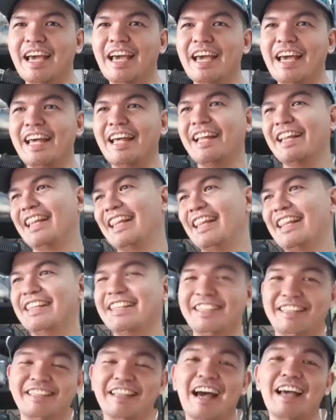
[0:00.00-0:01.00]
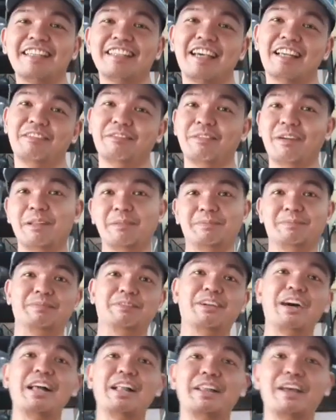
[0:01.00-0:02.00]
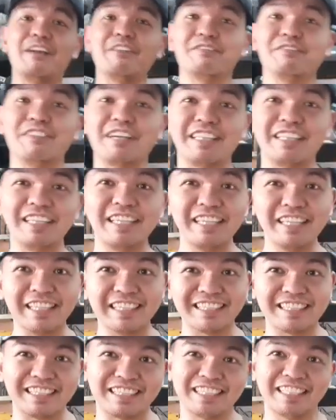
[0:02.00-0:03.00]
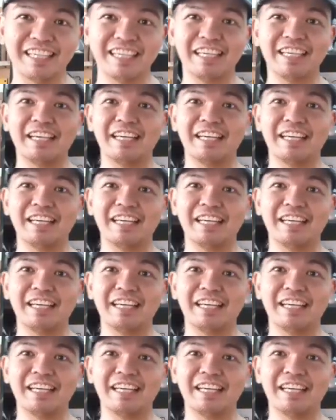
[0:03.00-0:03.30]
And I said, well, if Matthias